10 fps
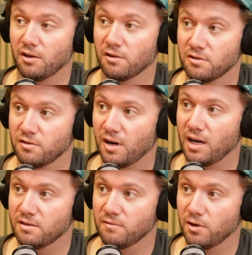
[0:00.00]

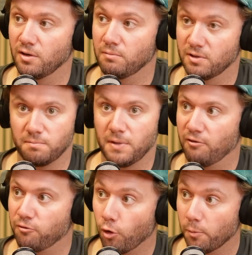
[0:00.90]
concentrate is it's
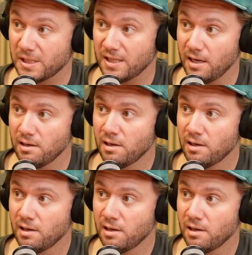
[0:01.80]
about 4%.